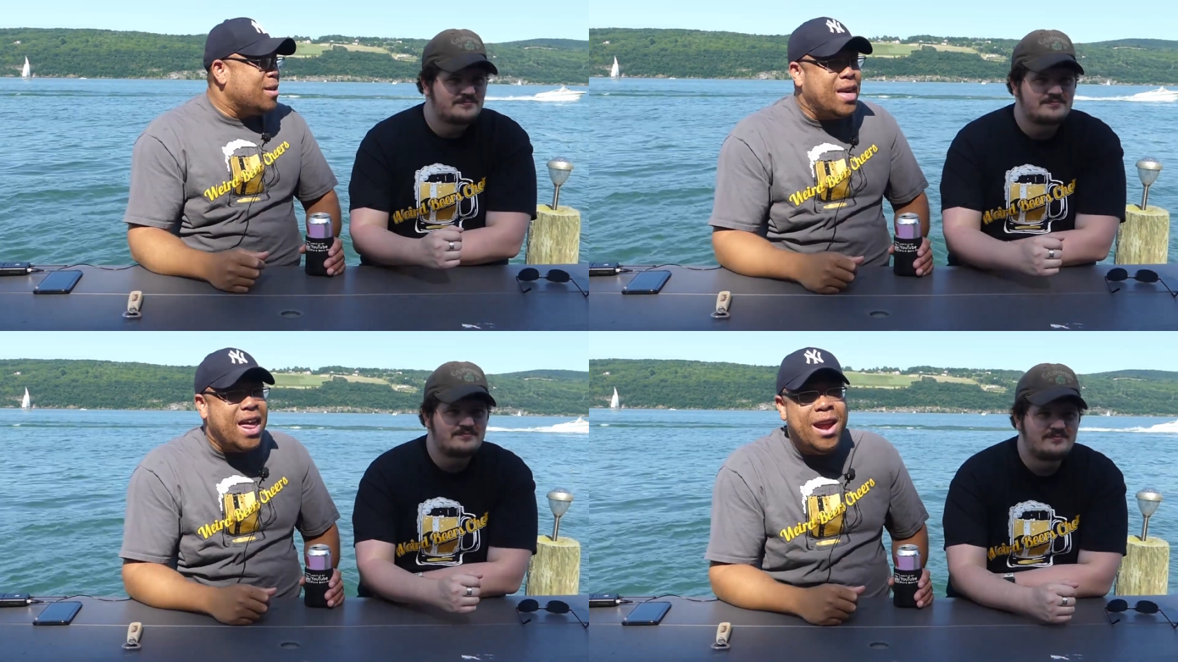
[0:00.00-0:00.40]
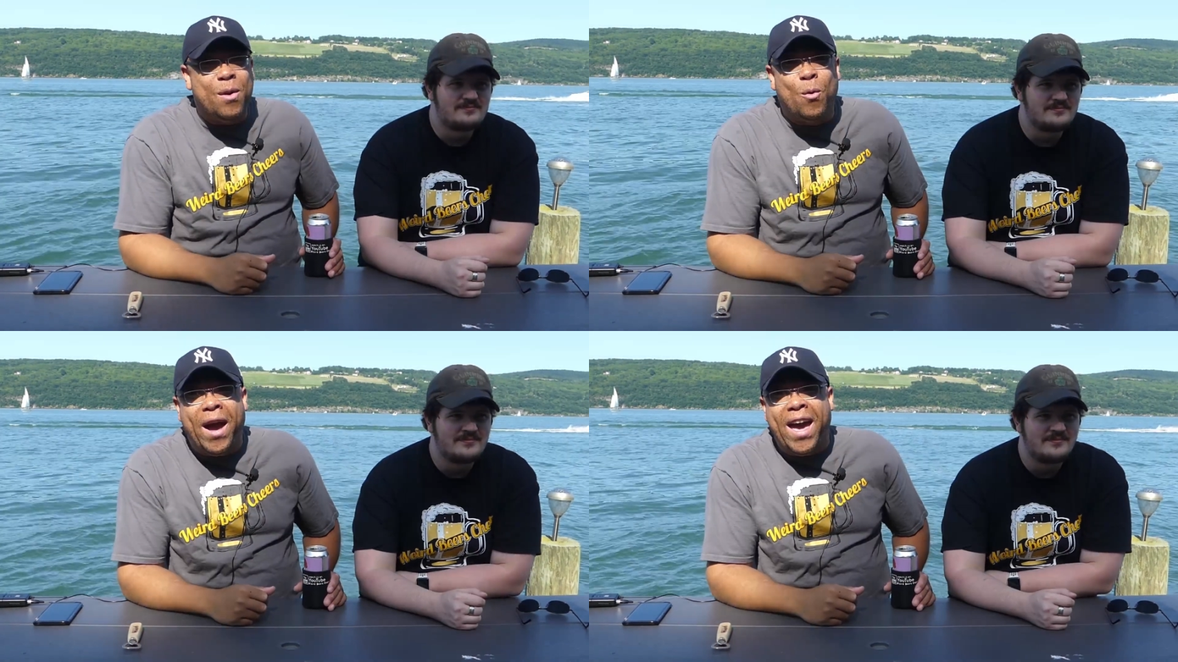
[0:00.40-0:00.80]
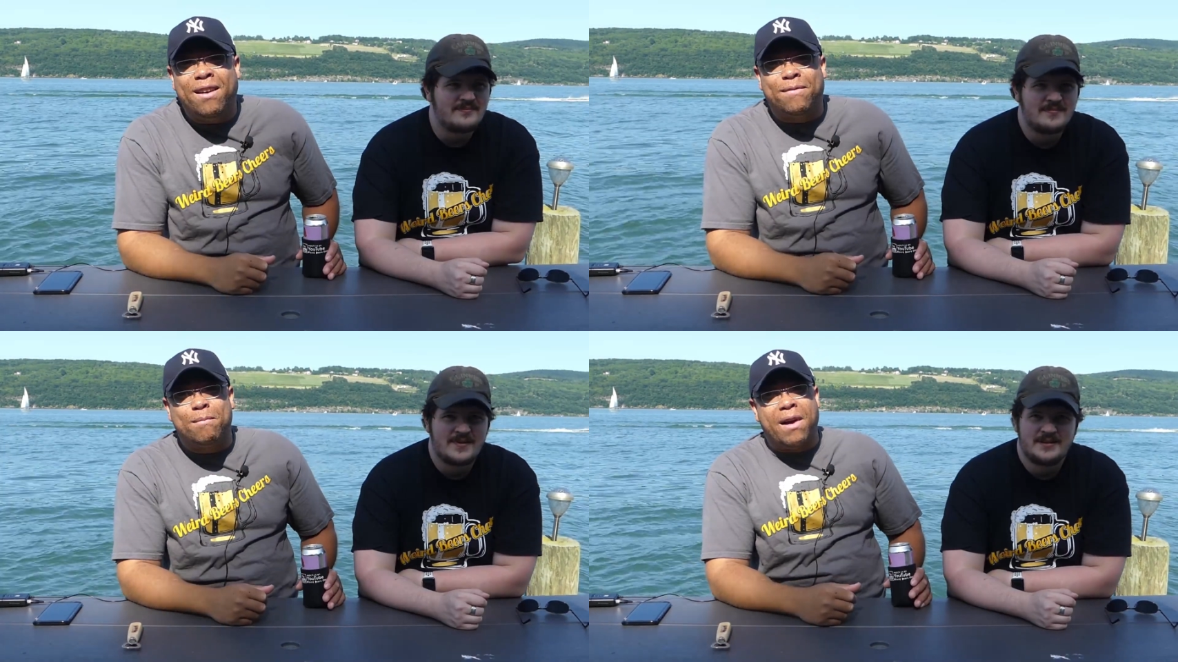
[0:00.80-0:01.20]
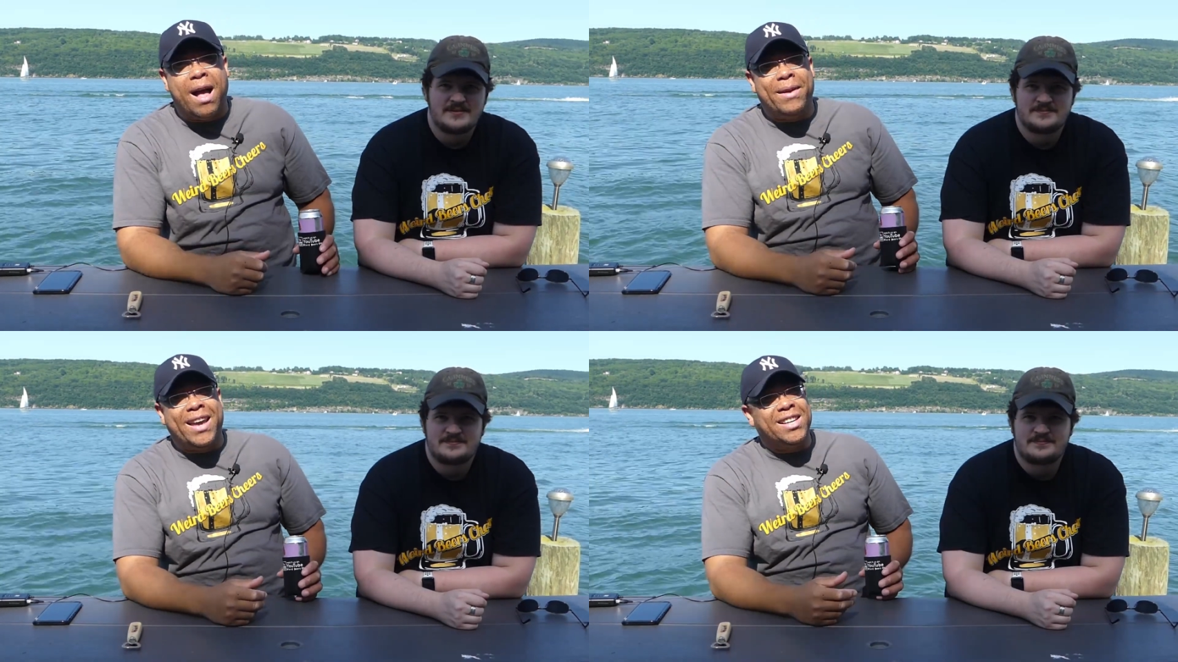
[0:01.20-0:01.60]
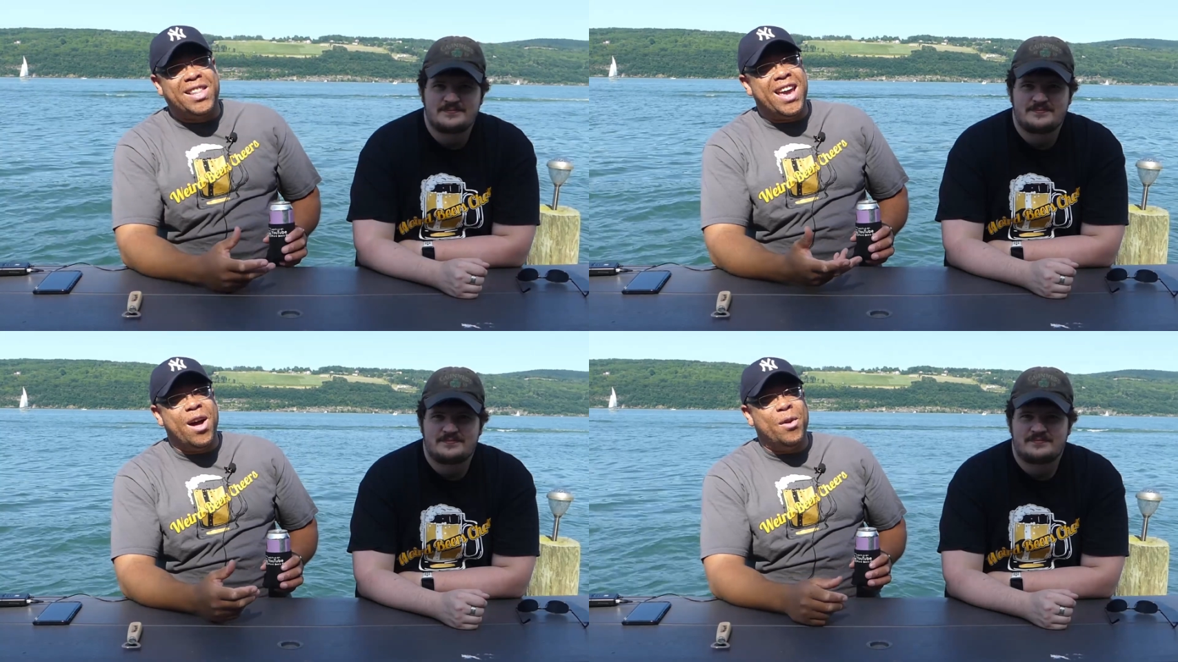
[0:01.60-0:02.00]
Speaker 1: They didn't wave, probably because
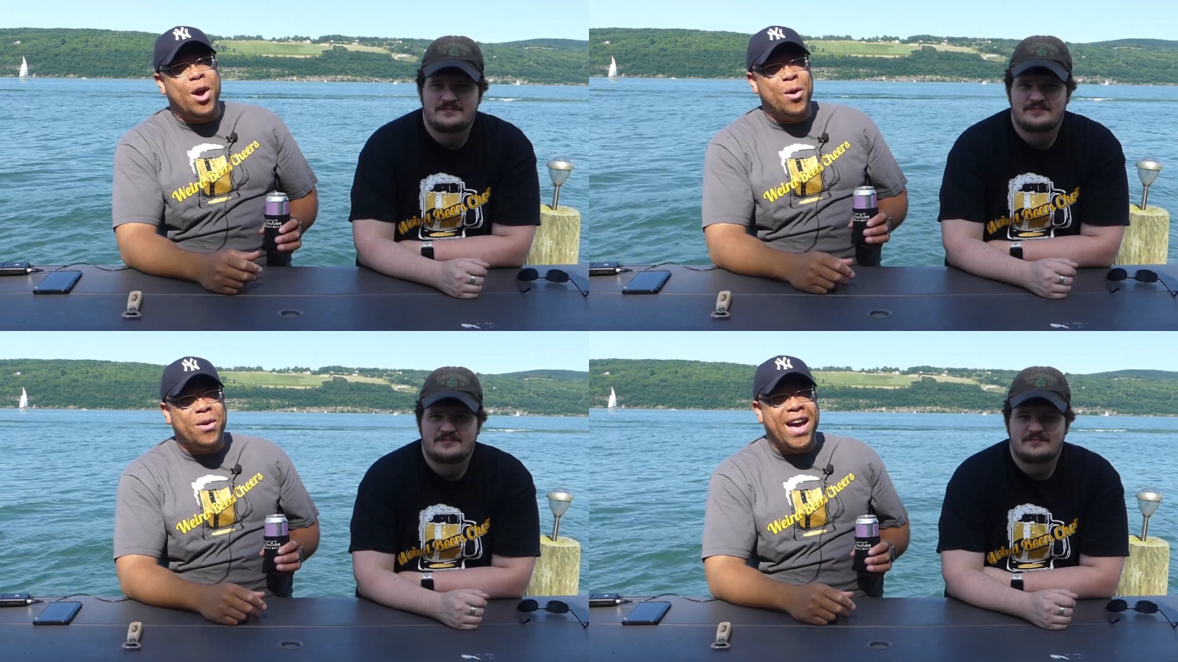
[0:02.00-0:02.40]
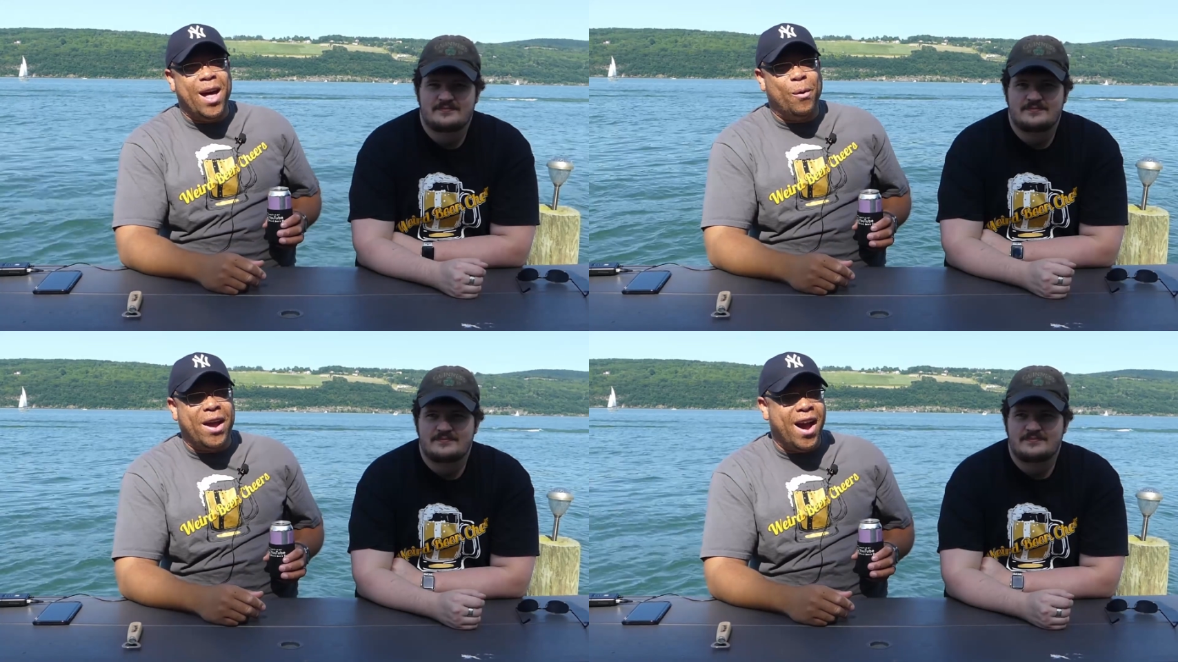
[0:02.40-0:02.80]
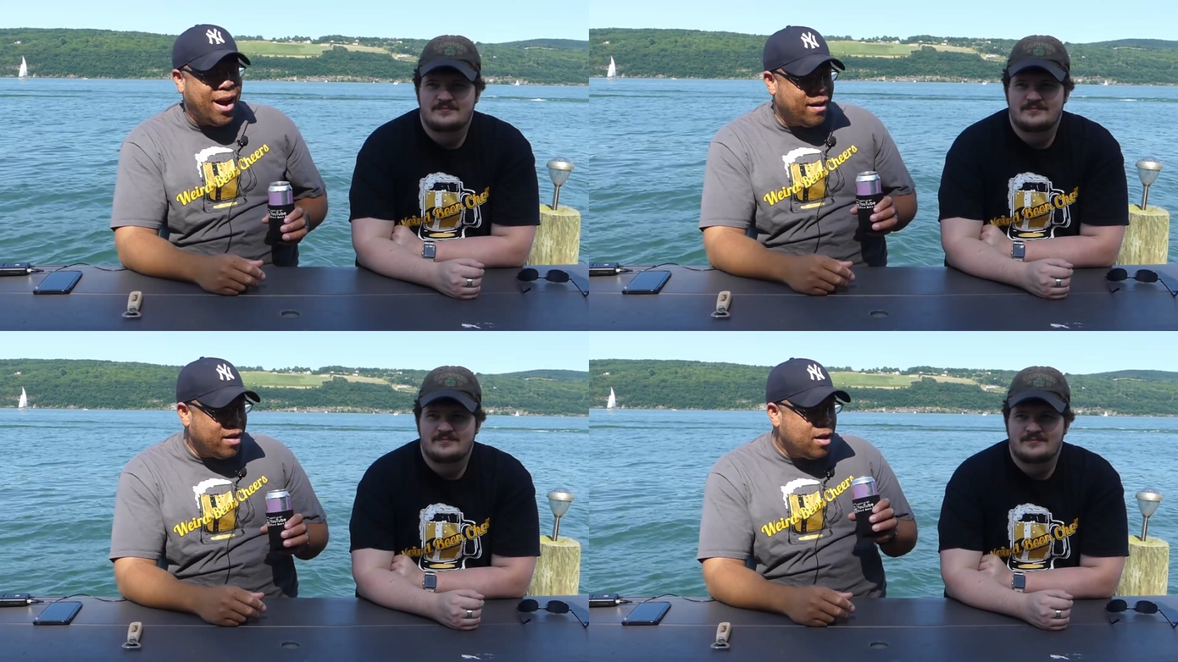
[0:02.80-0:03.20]
they don't know who the hell we are.